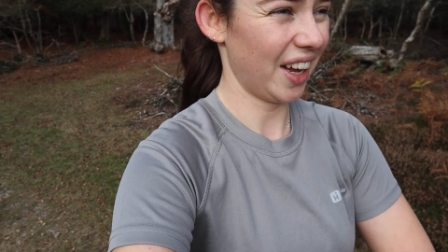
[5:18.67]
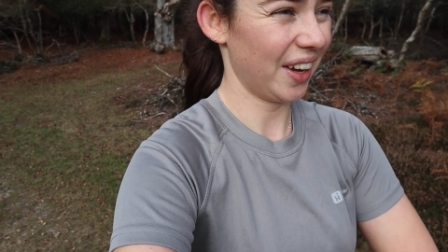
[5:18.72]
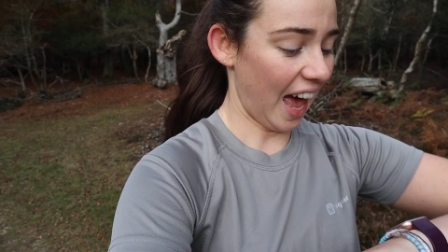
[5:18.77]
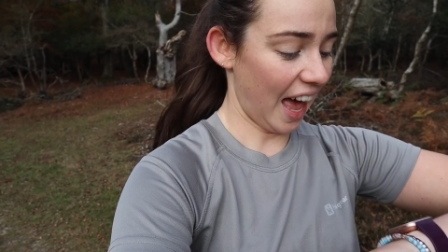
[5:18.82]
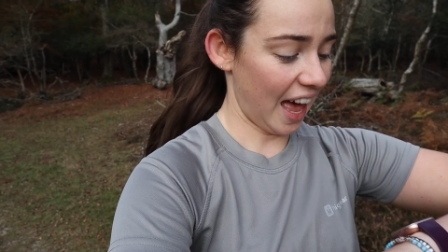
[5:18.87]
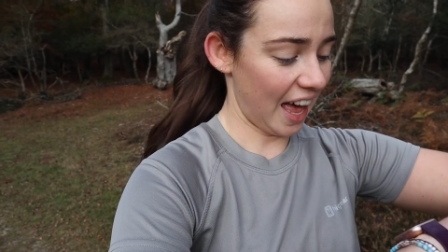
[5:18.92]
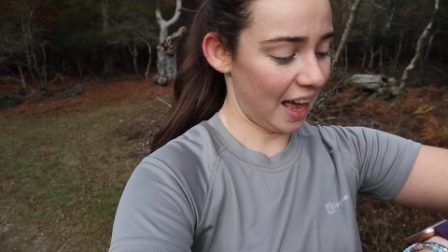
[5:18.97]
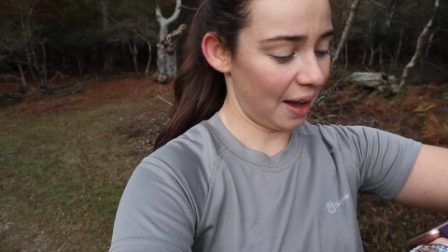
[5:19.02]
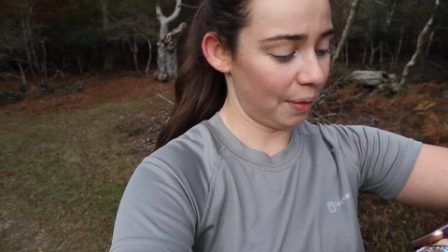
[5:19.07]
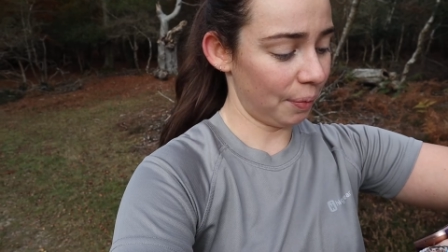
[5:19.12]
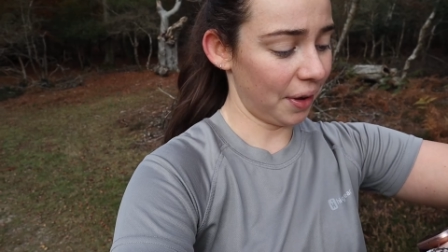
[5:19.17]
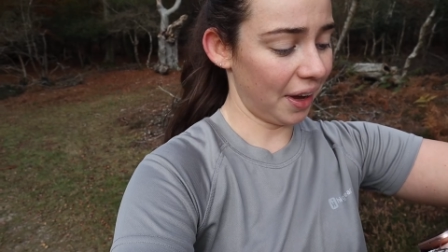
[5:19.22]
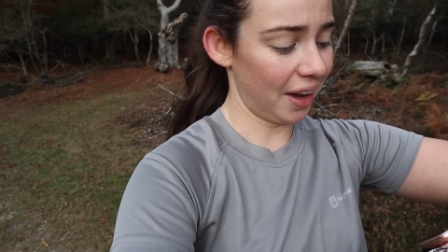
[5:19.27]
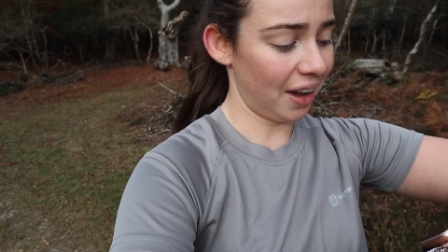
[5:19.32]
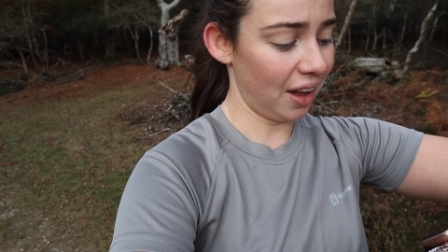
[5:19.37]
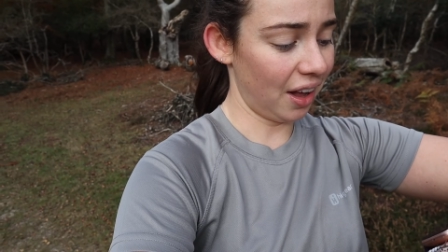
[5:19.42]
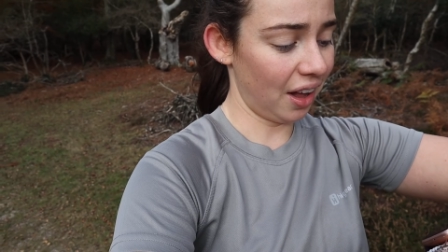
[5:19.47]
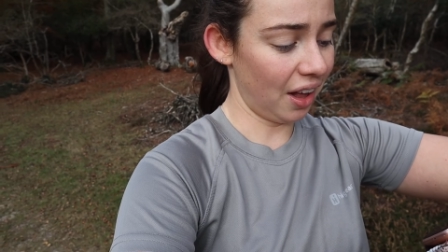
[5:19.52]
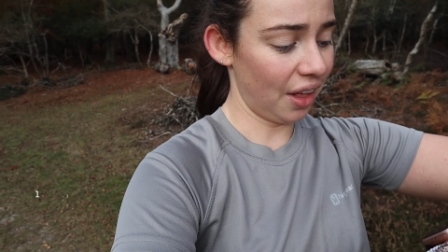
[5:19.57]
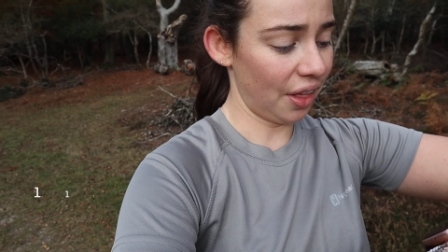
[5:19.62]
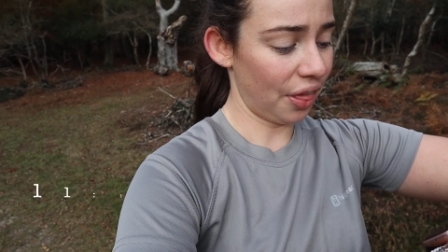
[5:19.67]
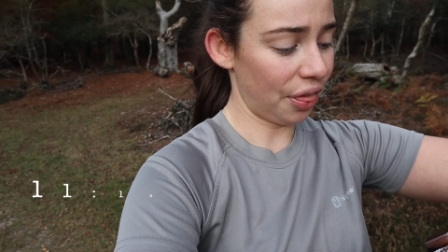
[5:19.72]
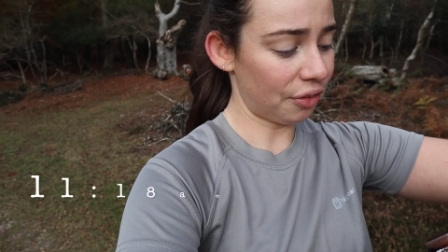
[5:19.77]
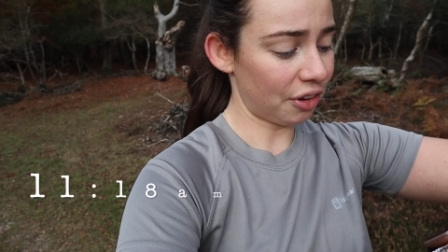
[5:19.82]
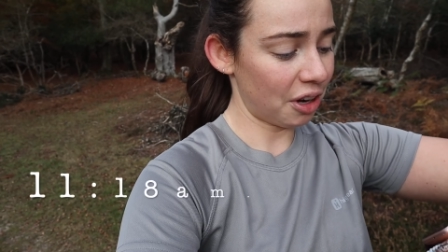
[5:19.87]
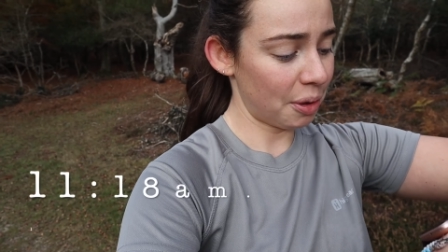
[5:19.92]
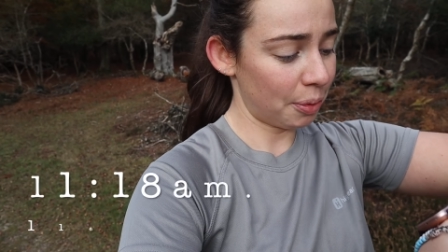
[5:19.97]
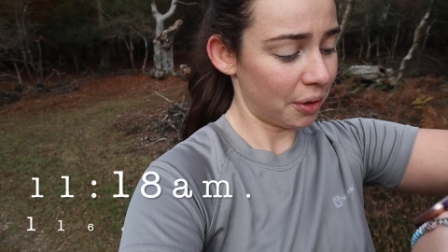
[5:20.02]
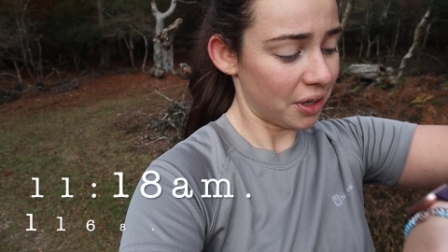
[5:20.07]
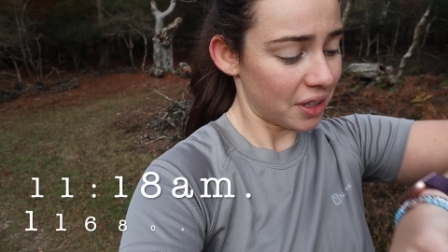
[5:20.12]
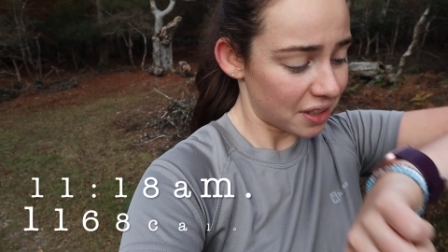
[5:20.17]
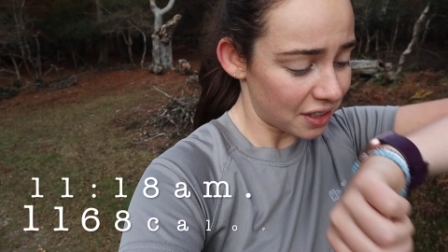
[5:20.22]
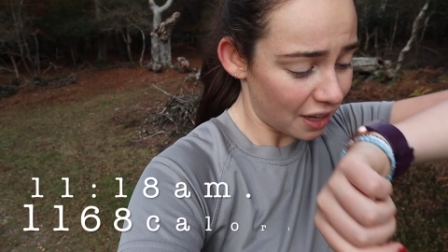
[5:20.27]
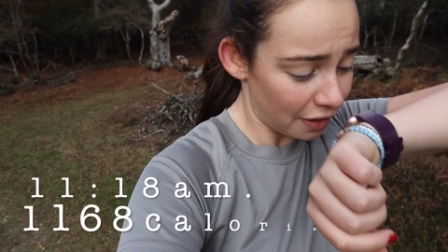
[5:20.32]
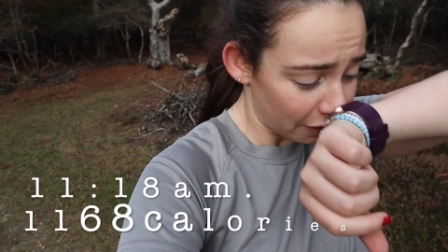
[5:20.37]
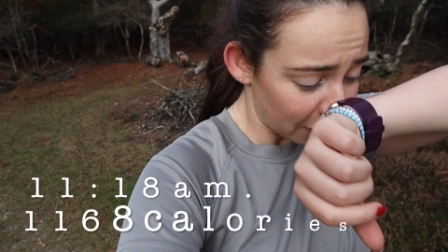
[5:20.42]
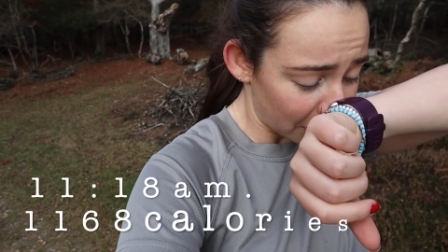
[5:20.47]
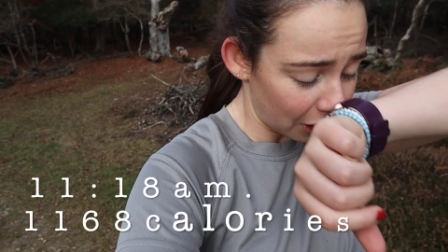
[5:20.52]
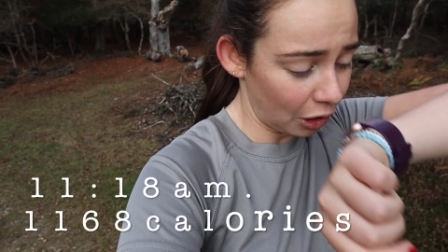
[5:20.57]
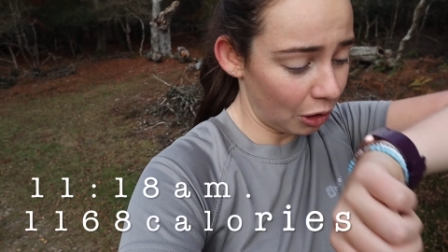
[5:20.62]
And we are
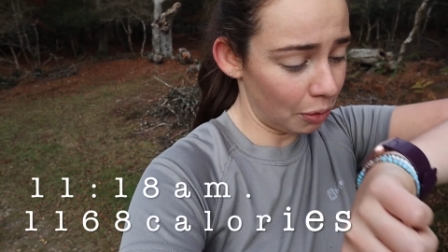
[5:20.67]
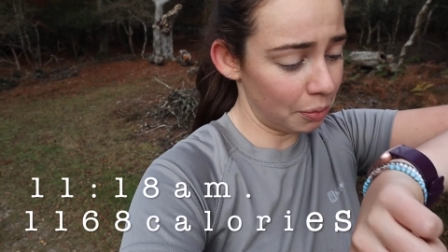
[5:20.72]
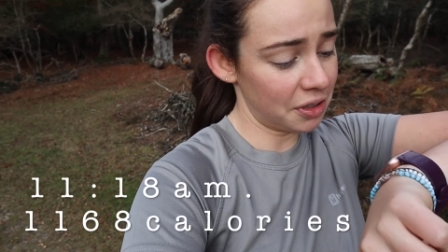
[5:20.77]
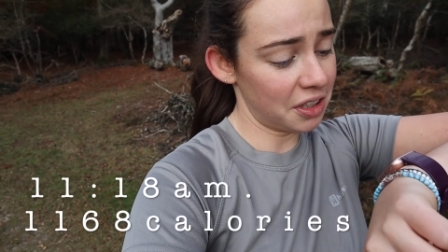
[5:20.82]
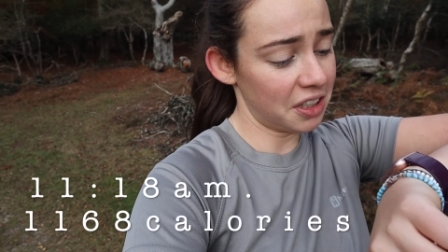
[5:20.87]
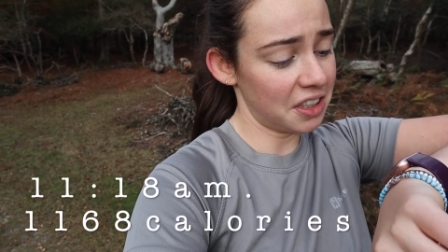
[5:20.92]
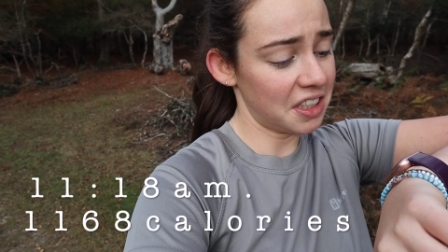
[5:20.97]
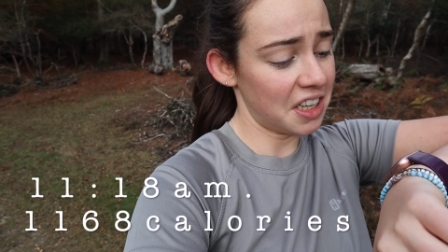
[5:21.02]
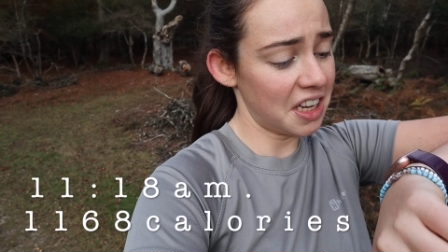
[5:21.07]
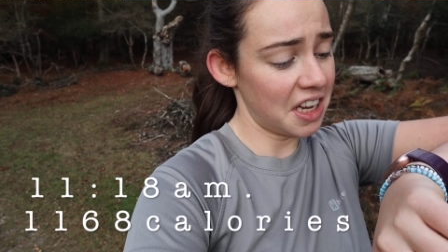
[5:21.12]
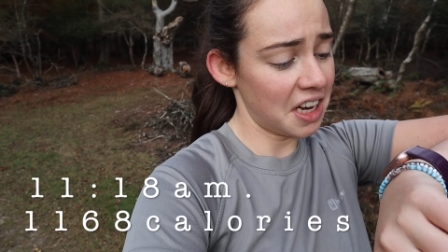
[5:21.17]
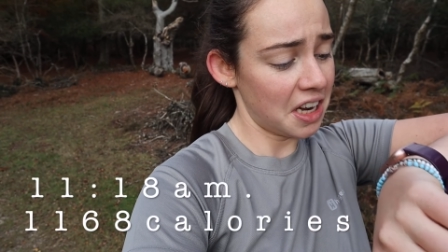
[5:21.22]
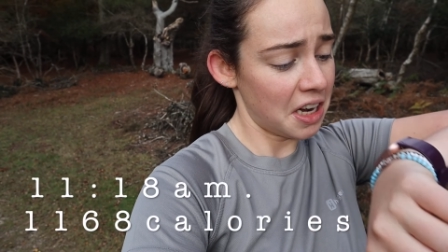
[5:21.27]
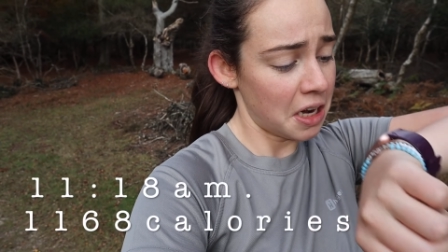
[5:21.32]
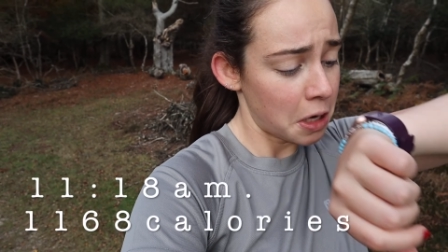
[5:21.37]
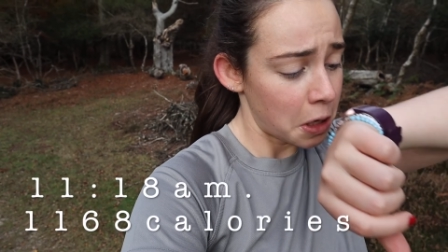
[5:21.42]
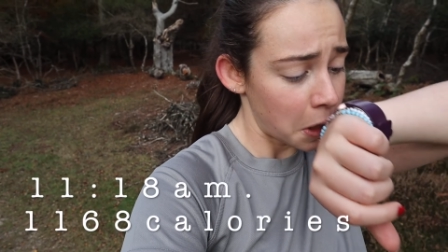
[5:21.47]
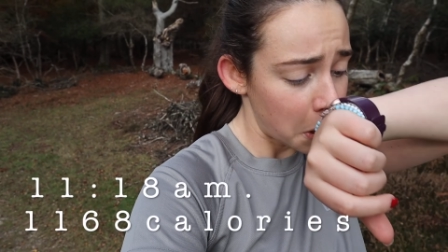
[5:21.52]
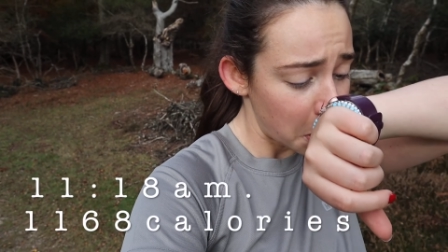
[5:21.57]
3.7 kilometers in